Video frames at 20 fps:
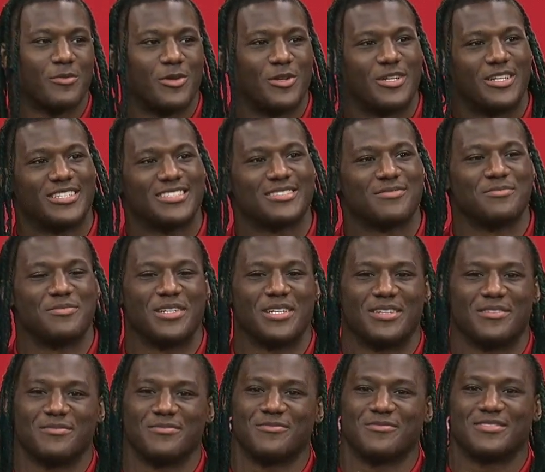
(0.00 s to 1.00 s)
boys. Me
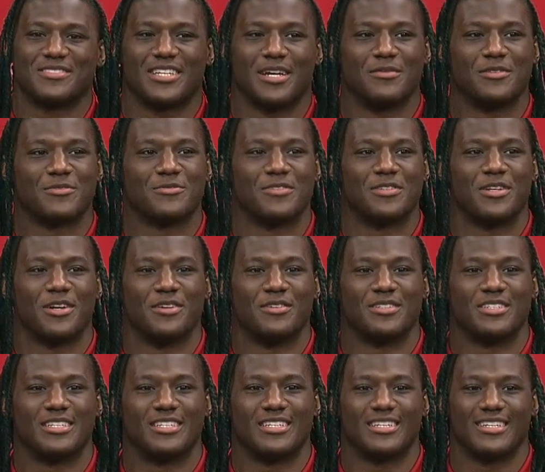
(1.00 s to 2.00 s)
and Thomas
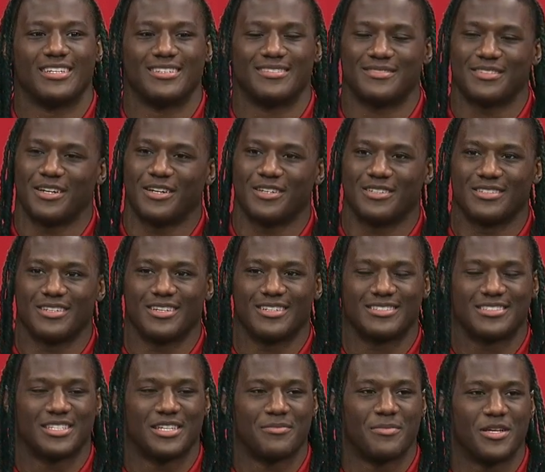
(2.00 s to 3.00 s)
Fidone and our, our
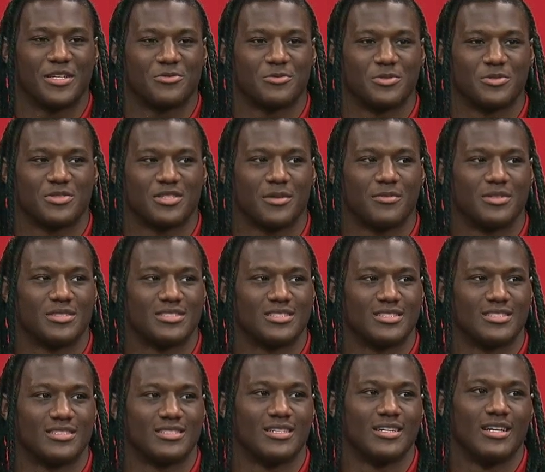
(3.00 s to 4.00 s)
teammates, we was able
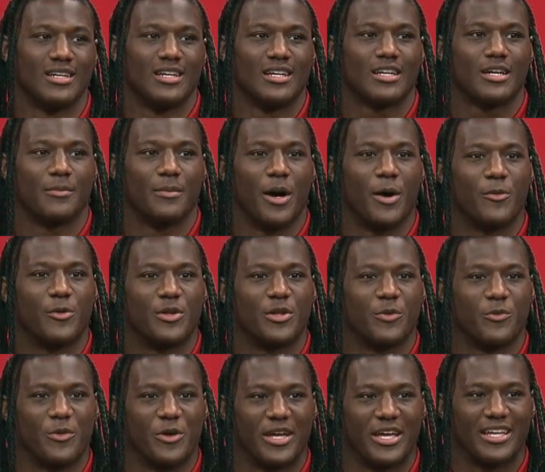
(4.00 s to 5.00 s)
to come out with a
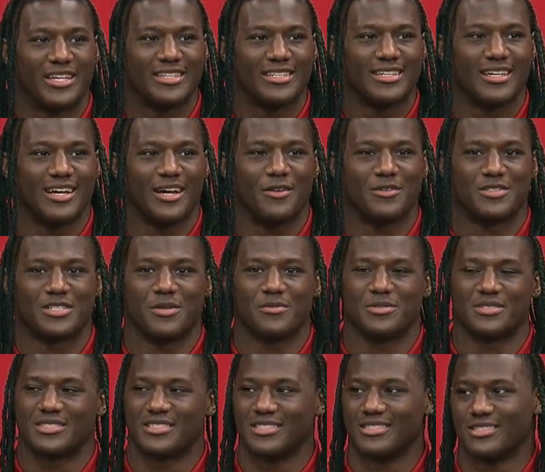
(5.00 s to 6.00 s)
win. I was
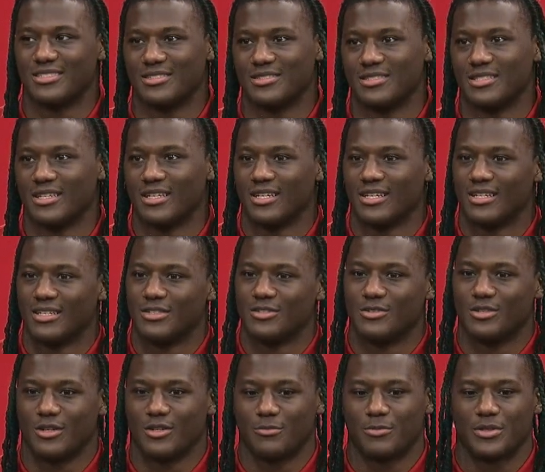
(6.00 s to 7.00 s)
able to, you
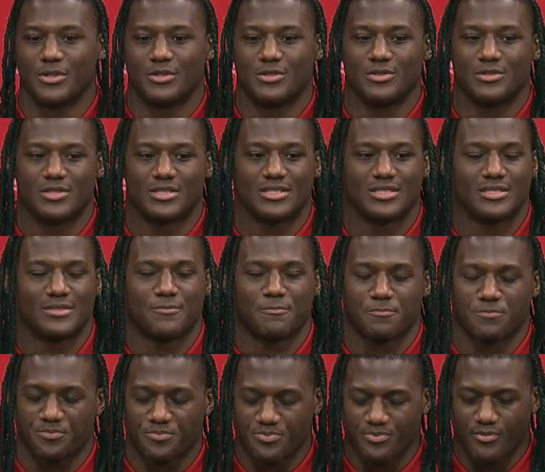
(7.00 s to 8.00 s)
know, produce
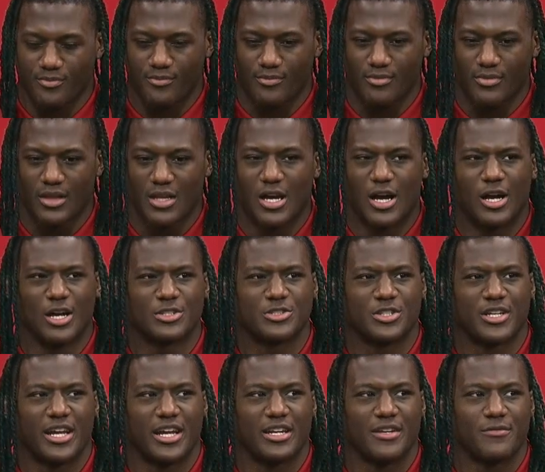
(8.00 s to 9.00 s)

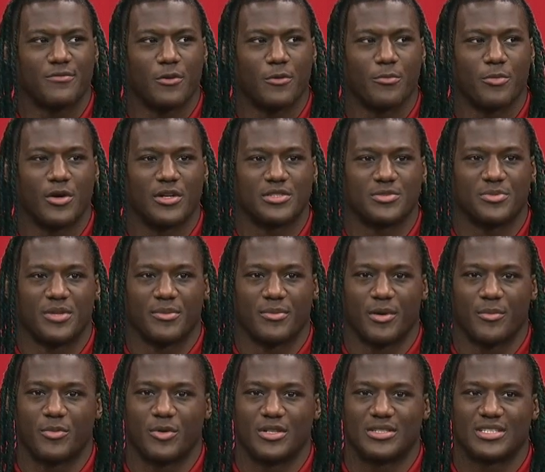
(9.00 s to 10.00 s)
184 points. Me and
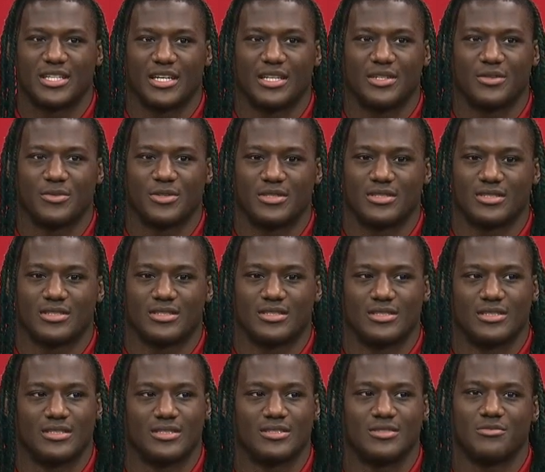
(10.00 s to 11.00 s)
my boy Teddy was
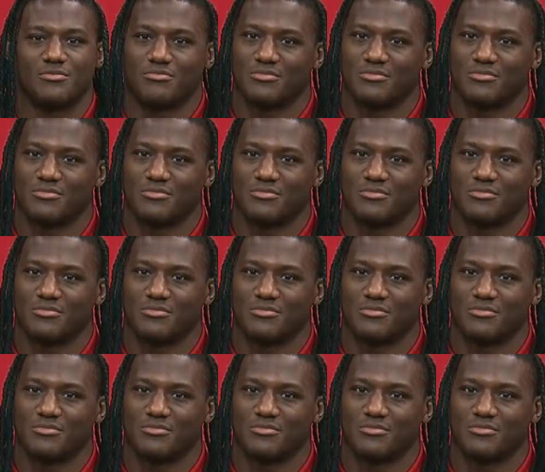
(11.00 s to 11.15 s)
the